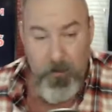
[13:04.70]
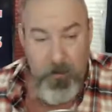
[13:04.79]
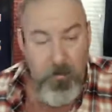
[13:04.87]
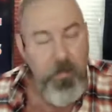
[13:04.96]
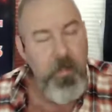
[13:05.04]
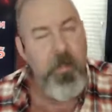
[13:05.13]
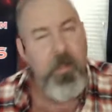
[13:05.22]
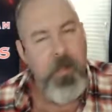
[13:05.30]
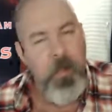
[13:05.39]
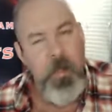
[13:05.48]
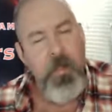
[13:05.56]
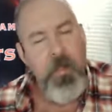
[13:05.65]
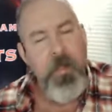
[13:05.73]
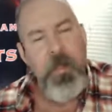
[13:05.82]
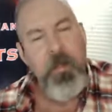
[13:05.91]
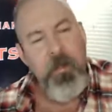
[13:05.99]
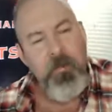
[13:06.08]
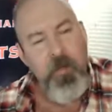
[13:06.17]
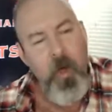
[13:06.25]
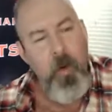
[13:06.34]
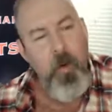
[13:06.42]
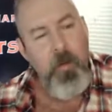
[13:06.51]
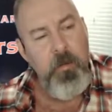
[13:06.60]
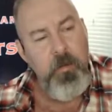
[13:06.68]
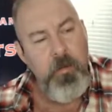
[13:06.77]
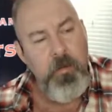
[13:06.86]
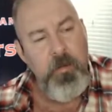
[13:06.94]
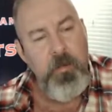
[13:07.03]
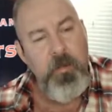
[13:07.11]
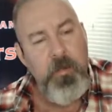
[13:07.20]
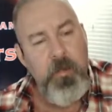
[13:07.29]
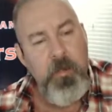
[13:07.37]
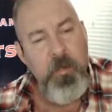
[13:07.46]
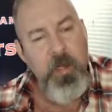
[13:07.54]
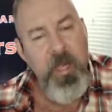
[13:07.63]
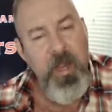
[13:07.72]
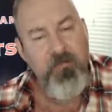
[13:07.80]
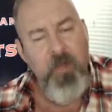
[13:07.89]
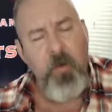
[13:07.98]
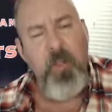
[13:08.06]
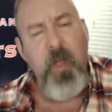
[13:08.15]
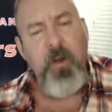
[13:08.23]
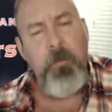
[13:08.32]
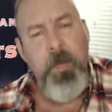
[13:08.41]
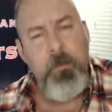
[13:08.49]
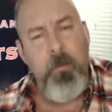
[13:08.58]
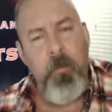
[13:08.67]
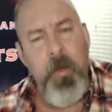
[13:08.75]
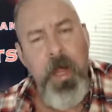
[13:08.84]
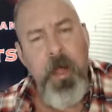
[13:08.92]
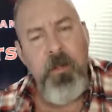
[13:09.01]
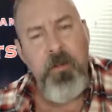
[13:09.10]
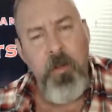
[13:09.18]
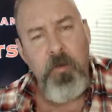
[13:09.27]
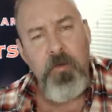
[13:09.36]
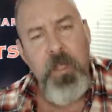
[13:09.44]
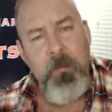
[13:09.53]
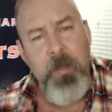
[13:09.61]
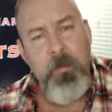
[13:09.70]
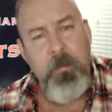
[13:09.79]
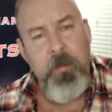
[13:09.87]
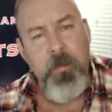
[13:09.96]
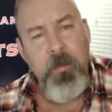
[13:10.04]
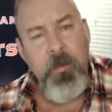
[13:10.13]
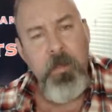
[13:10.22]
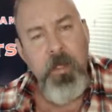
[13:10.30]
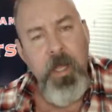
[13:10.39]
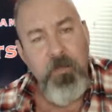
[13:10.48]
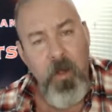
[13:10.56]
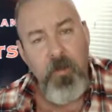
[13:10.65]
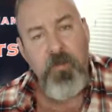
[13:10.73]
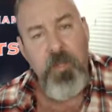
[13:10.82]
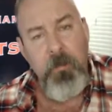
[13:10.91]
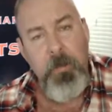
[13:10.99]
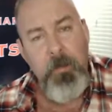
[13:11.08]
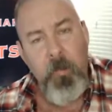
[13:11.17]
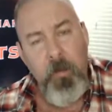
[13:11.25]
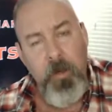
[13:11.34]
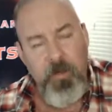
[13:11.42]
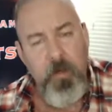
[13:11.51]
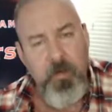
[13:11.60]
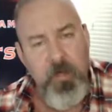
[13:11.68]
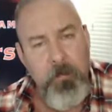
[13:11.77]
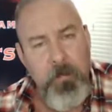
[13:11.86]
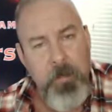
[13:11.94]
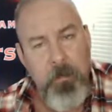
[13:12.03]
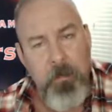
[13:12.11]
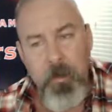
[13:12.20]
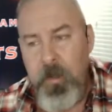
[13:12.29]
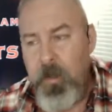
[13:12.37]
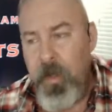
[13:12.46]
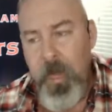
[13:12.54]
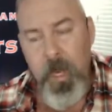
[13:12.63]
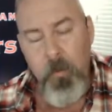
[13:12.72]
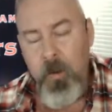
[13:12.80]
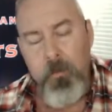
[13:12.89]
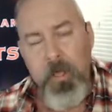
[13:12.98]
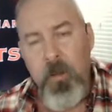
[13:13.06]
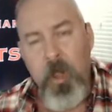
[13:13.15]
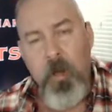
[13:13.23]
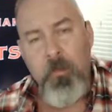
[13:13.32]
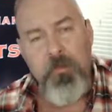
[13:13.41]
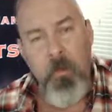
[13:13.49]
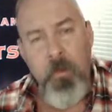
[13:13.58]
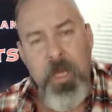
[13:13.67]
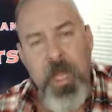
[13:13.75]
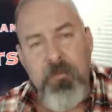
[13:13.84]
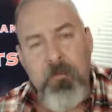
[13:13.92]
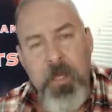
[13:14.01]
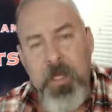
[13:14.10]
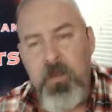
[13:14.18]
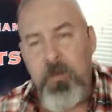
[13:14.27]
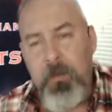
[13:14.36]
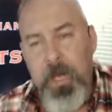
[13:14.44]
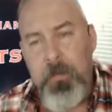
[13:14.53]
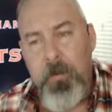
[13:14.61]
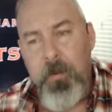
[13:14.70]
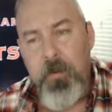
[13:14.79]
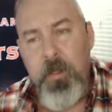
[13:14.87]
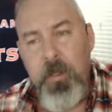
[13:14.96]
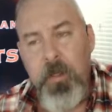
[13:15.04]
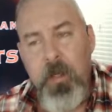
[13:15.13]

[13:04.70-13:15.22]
people. So if those 100 people went out and told 10 people, and those 10 people went and told 10 people, it wouldn't be long before we'd have millions of people